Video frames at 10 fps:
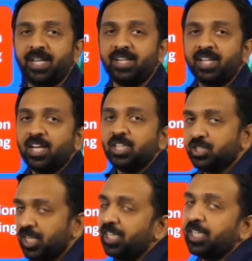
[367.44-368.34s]
in
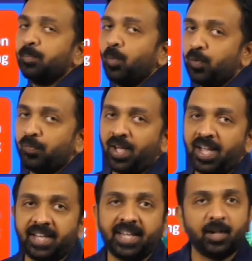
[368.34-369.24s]
genetic
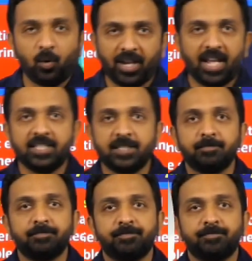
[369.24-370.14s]
modifying an organism.